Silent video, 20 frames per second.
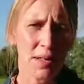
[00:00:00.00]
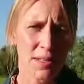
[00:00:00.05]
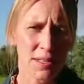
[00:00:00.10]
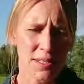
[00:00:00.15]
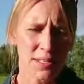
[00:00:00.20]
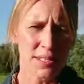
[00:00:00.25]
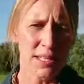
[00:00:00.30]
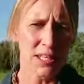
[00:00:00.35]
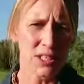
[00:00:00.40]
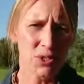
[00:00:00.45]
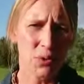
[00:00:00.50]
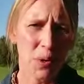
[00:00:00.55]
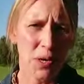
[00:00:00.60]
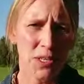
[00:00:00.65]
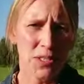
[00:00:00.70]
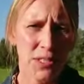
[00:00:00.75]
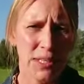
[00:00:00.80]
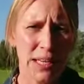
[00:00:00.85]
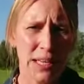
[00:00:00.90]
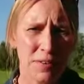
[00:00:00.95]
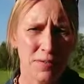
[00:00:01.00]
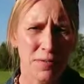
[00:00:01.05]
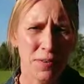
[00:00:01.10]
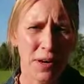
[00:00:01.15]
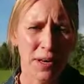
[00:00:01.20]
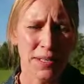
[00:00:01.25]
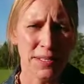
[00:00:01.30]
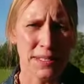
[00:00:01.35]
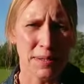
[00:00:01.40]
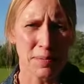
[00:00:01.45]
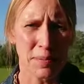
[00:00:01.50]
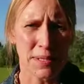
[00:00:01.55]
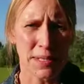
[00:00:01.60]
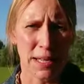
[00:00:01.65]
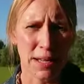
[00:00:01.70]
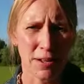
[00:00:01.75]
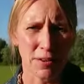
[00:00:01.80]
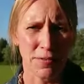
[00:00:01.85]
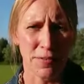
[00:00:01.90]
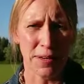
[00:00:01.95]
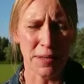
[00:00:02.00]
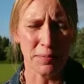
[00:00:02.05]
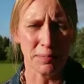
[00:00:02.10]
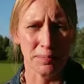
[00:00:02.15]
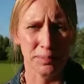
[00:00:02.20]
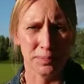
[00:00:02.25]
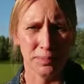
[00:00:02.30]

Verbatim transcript: the situation he finds himself in.